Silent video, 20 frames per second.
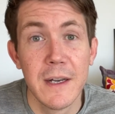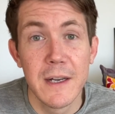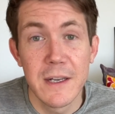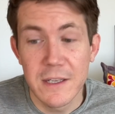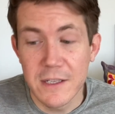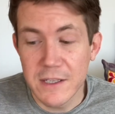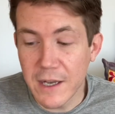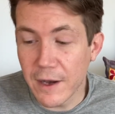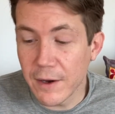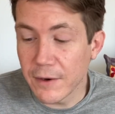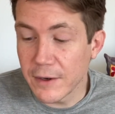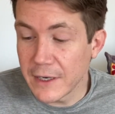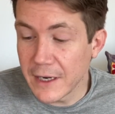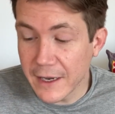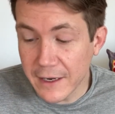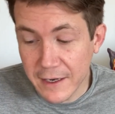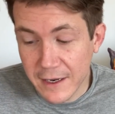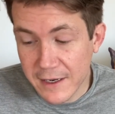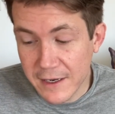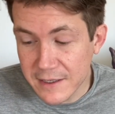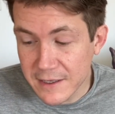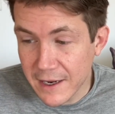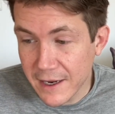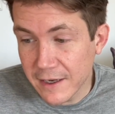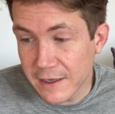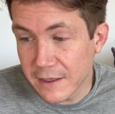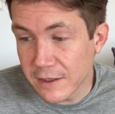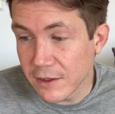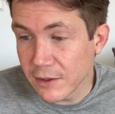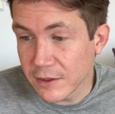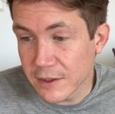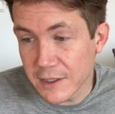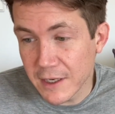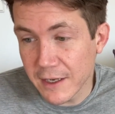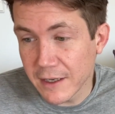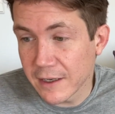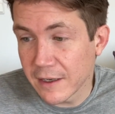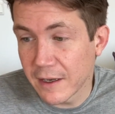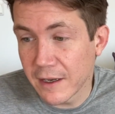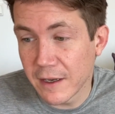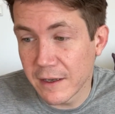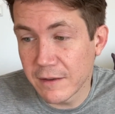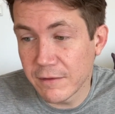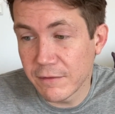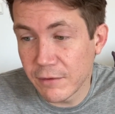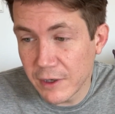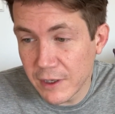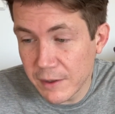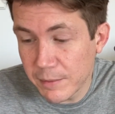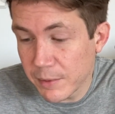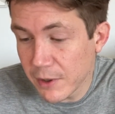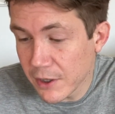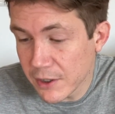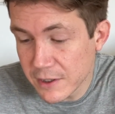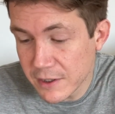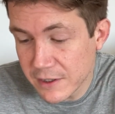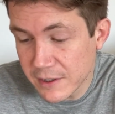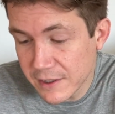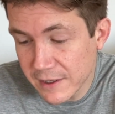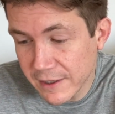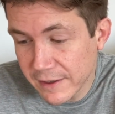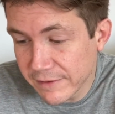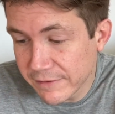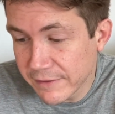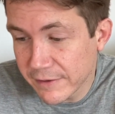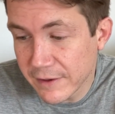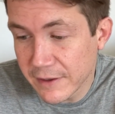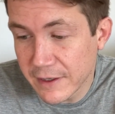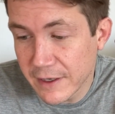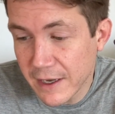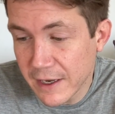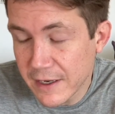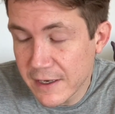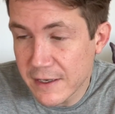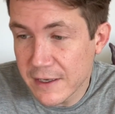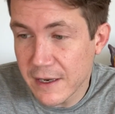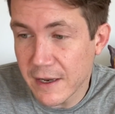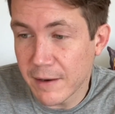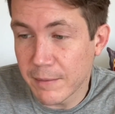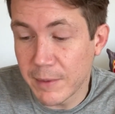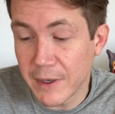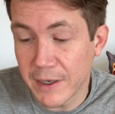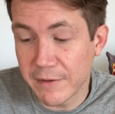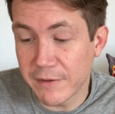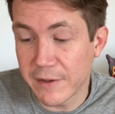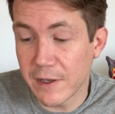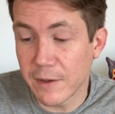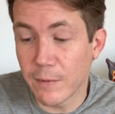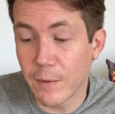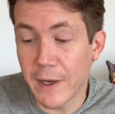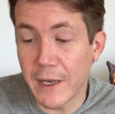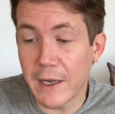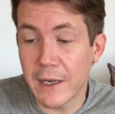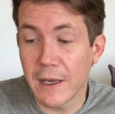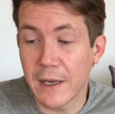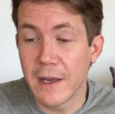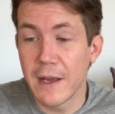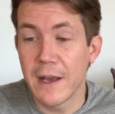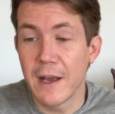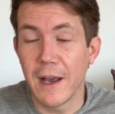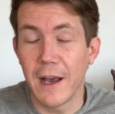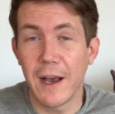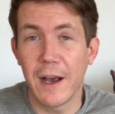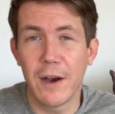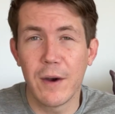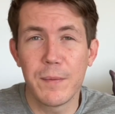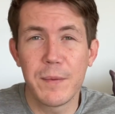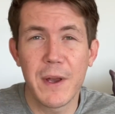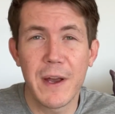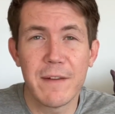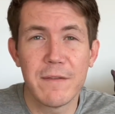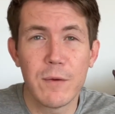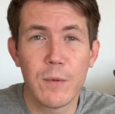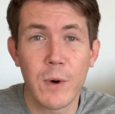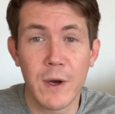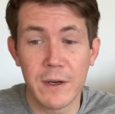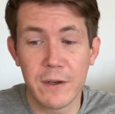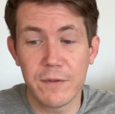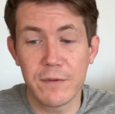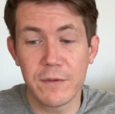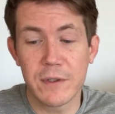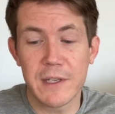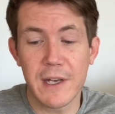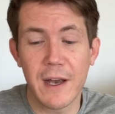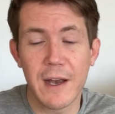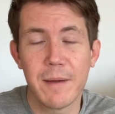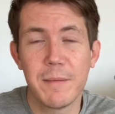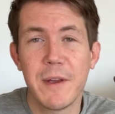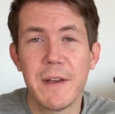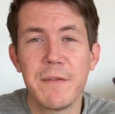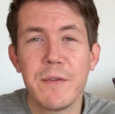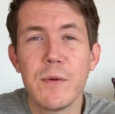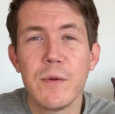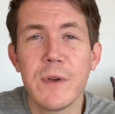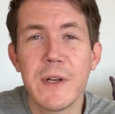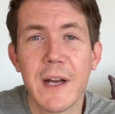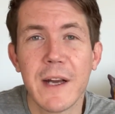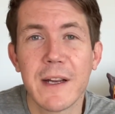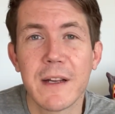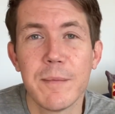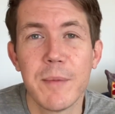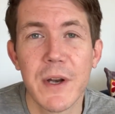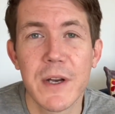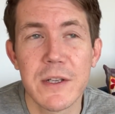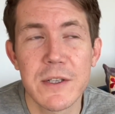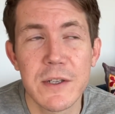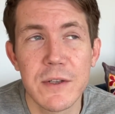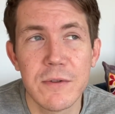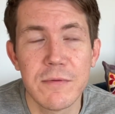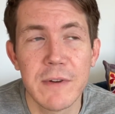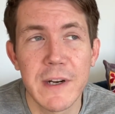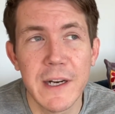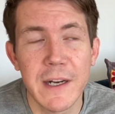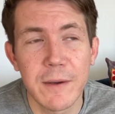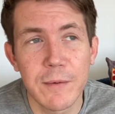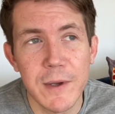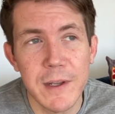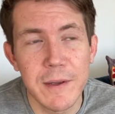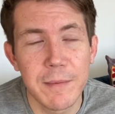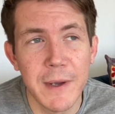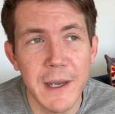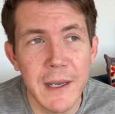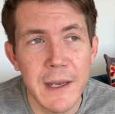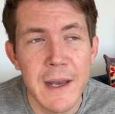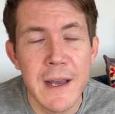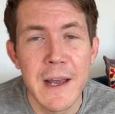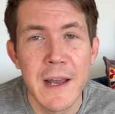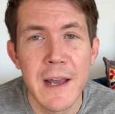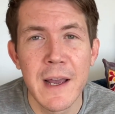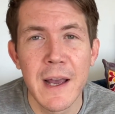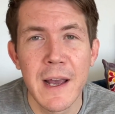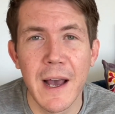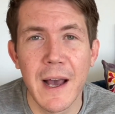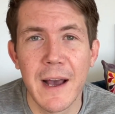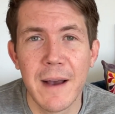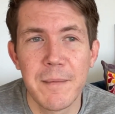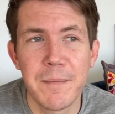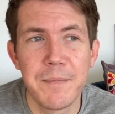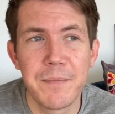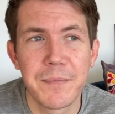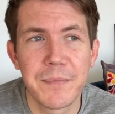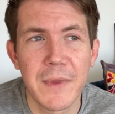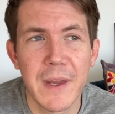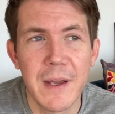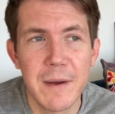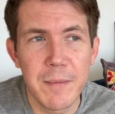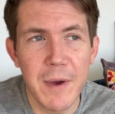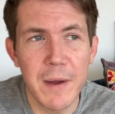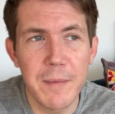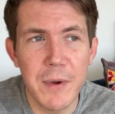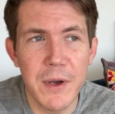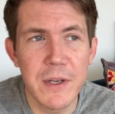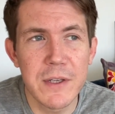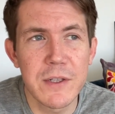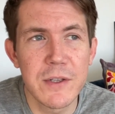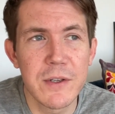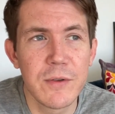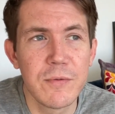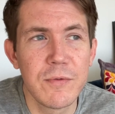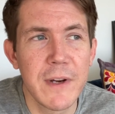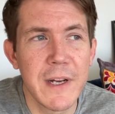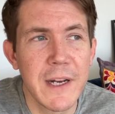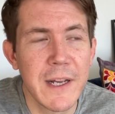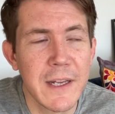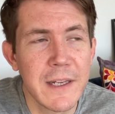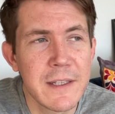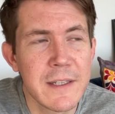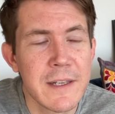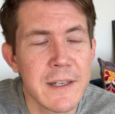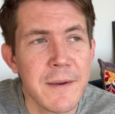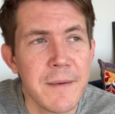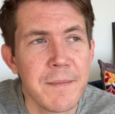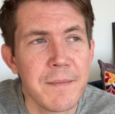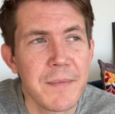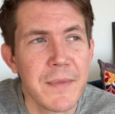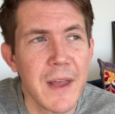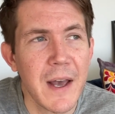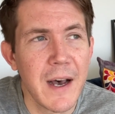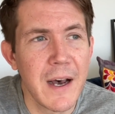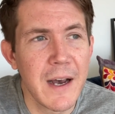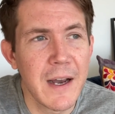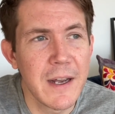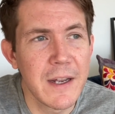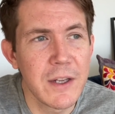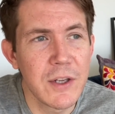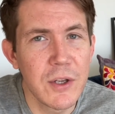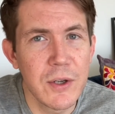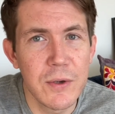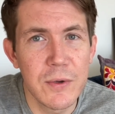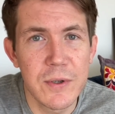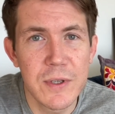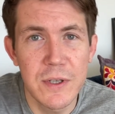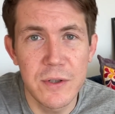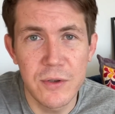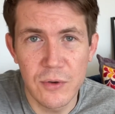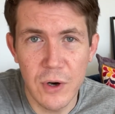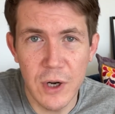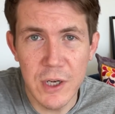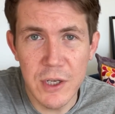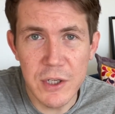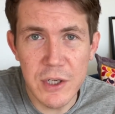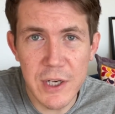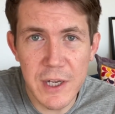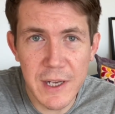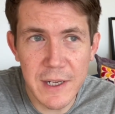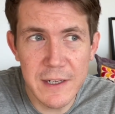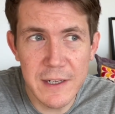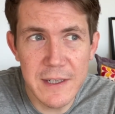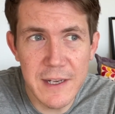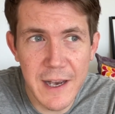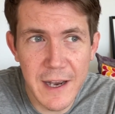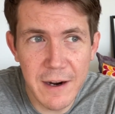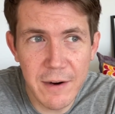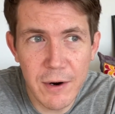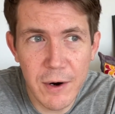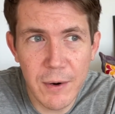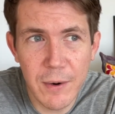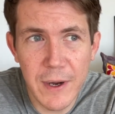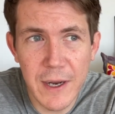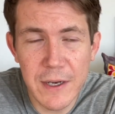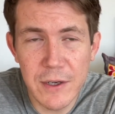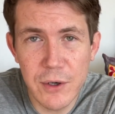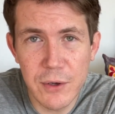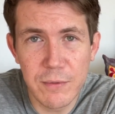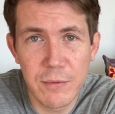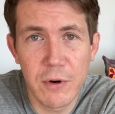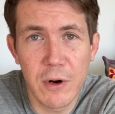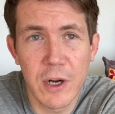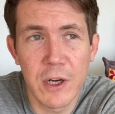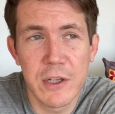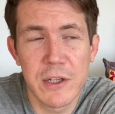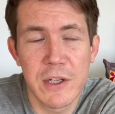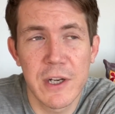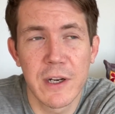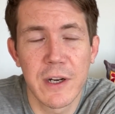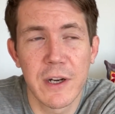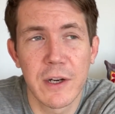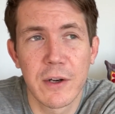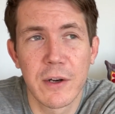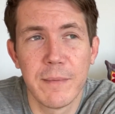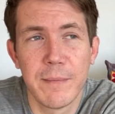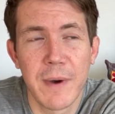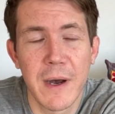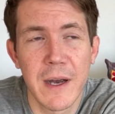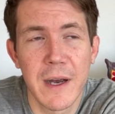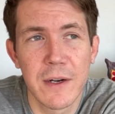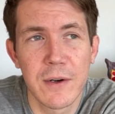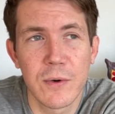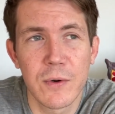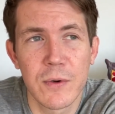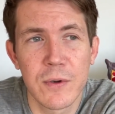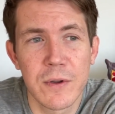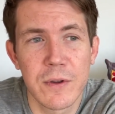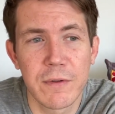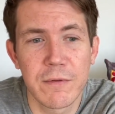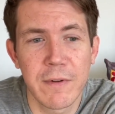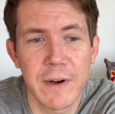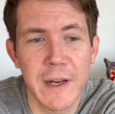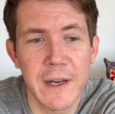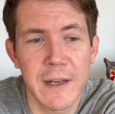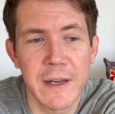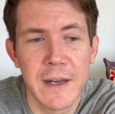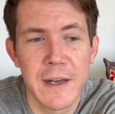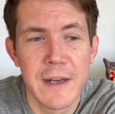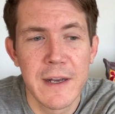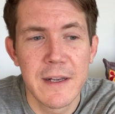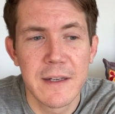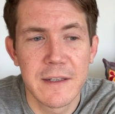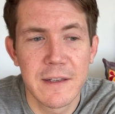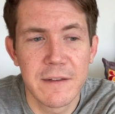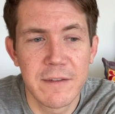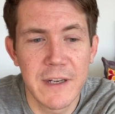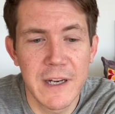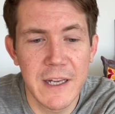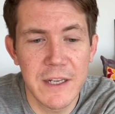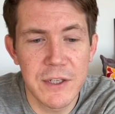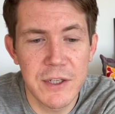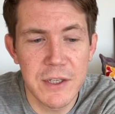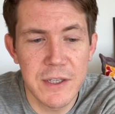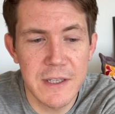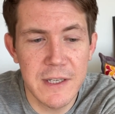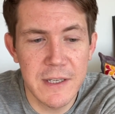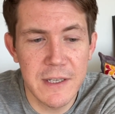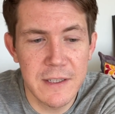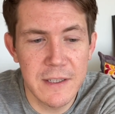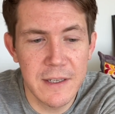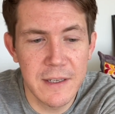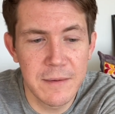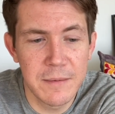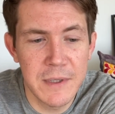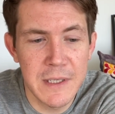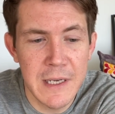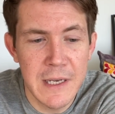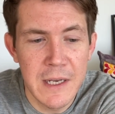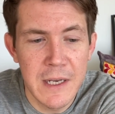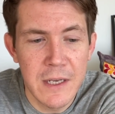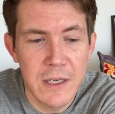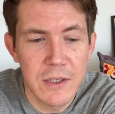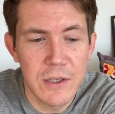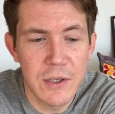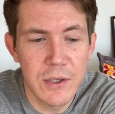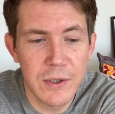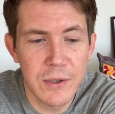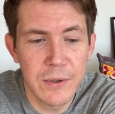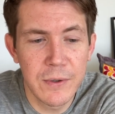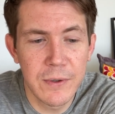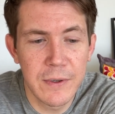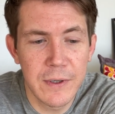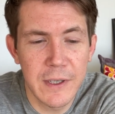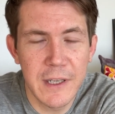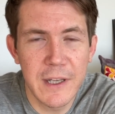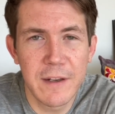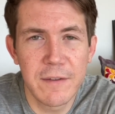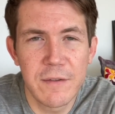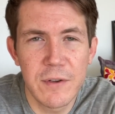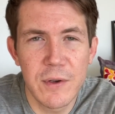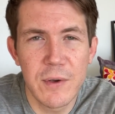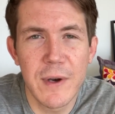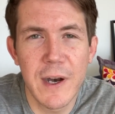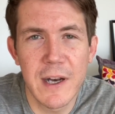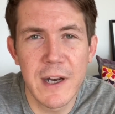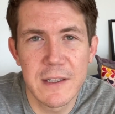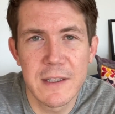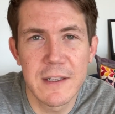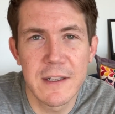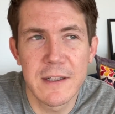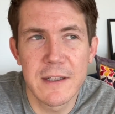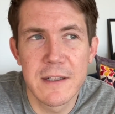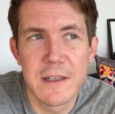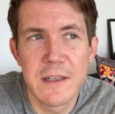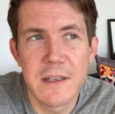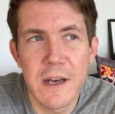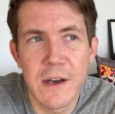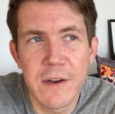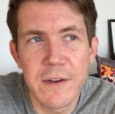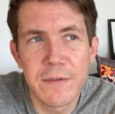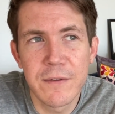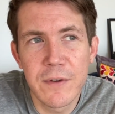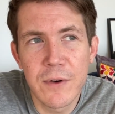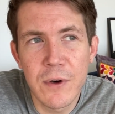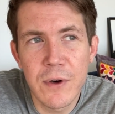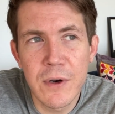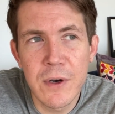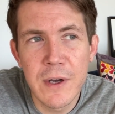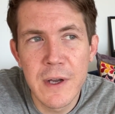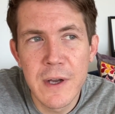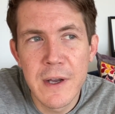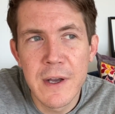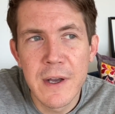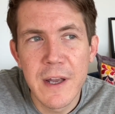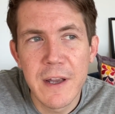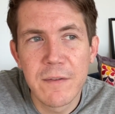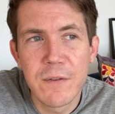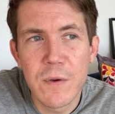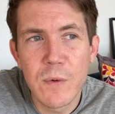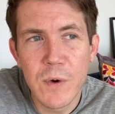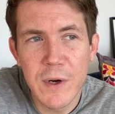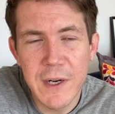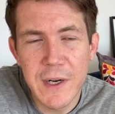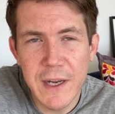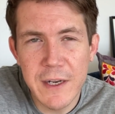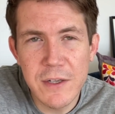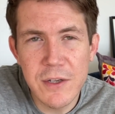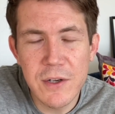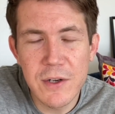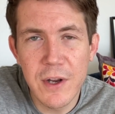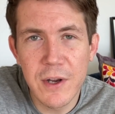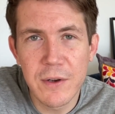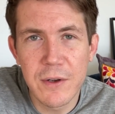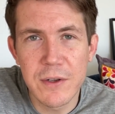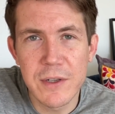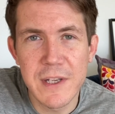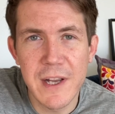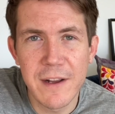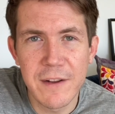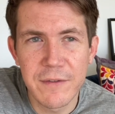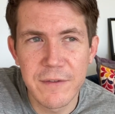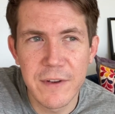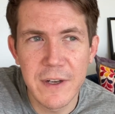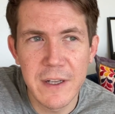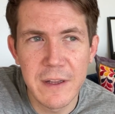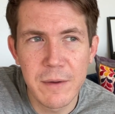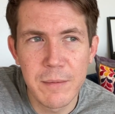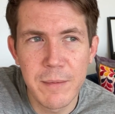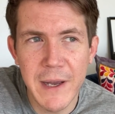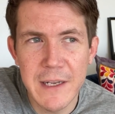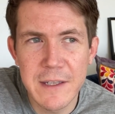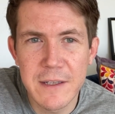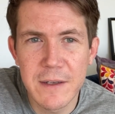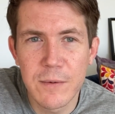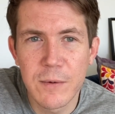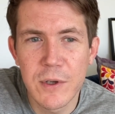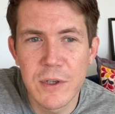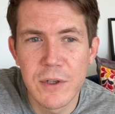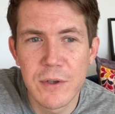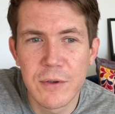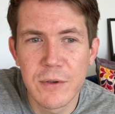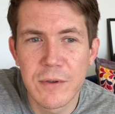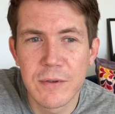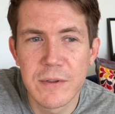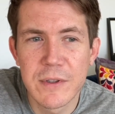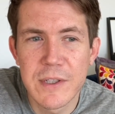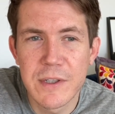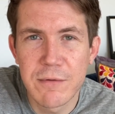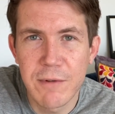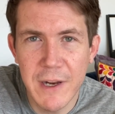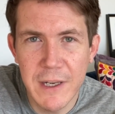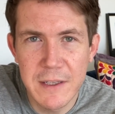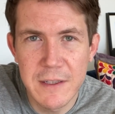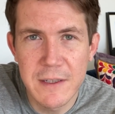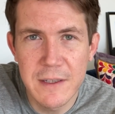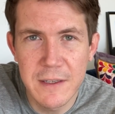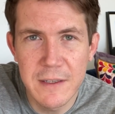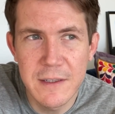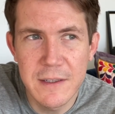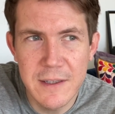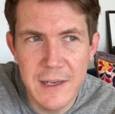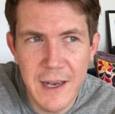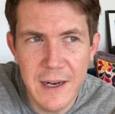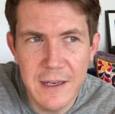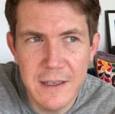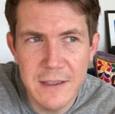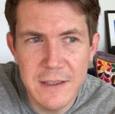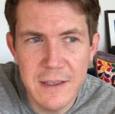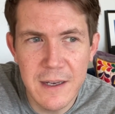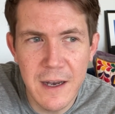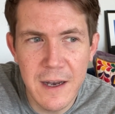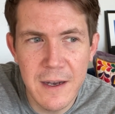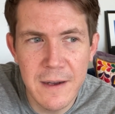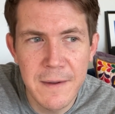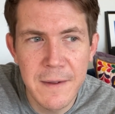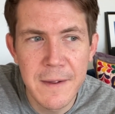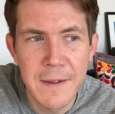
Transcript: So, like I said, it looks like a really positive, nice, uplifting week. I hope you have a wonderful time. If you would like a personal reading with me, um, in my personal readings, I use astrology and tarot and numerology, and I combine all three divination systems to give you answers. So if you're if you want to get to know yourself a little better, what your strengths and talents are,